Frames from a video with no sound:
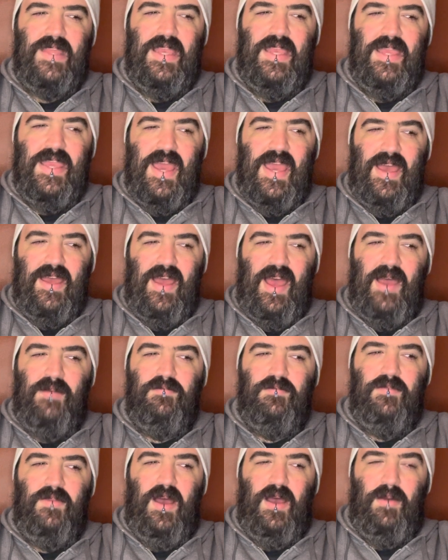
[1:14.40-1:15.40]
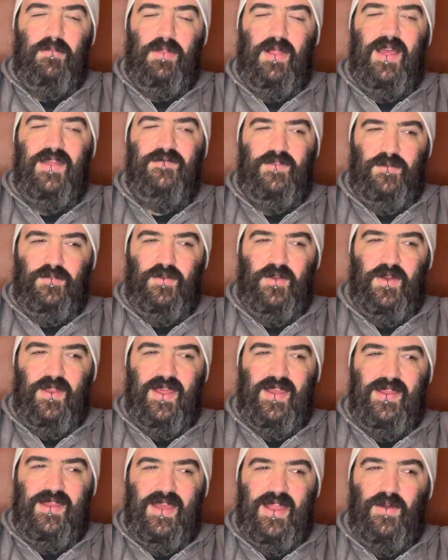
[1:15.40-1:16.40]
Yeah, I'm a blind film
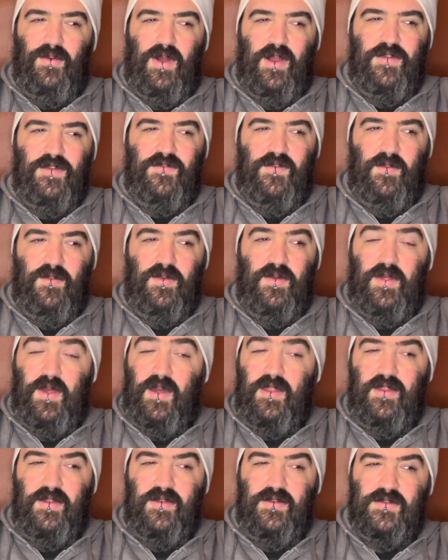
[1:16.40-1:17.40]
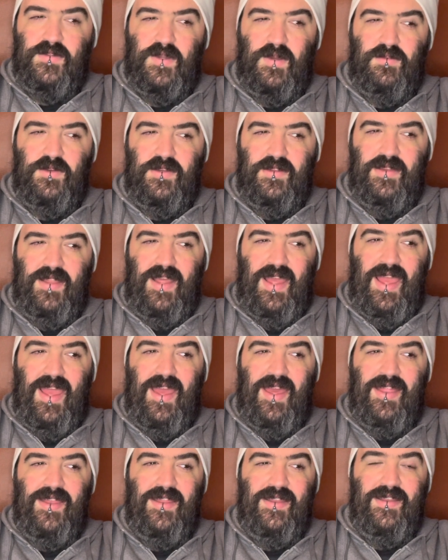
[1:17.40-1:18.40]
critic, and I watch films with audio description.
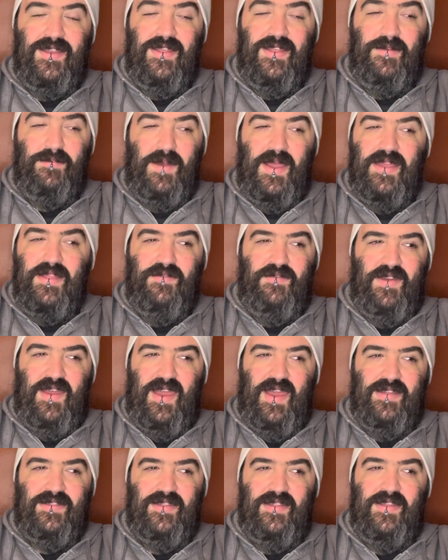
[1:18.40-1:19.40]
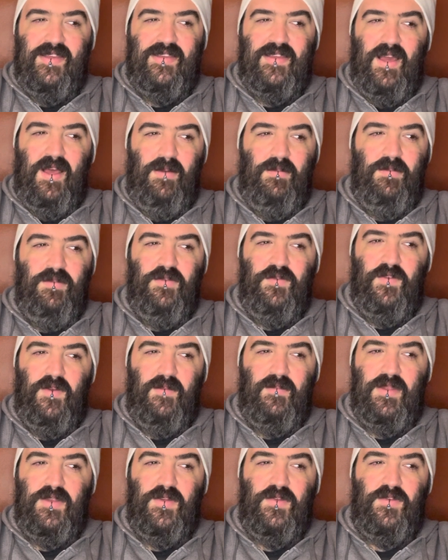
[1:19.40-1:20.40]
And despite the fact that this comes
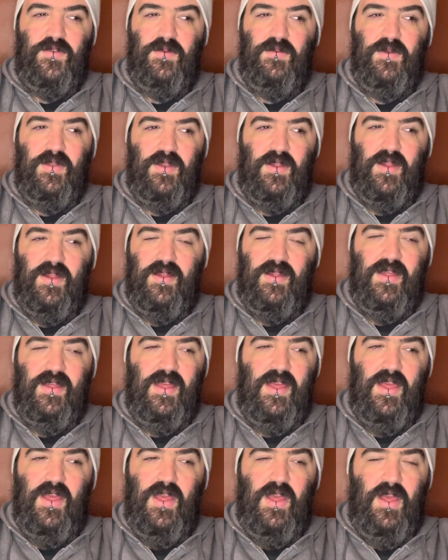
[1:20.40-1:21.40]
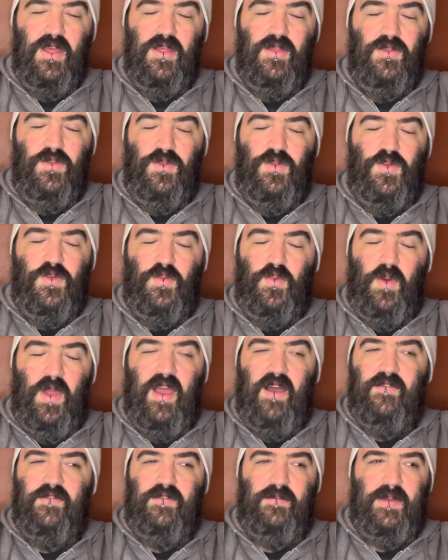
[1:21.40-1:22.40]
from a distributor just way
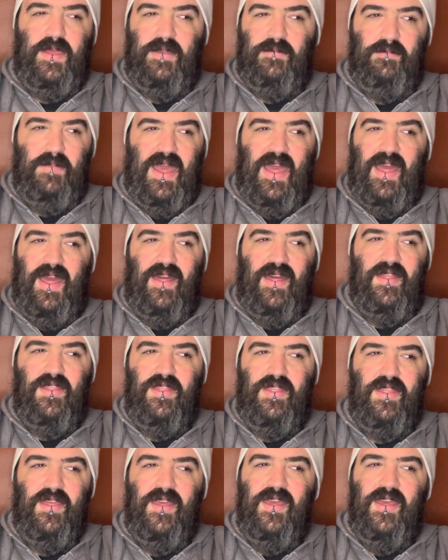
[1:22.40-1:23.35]
off the beaten path,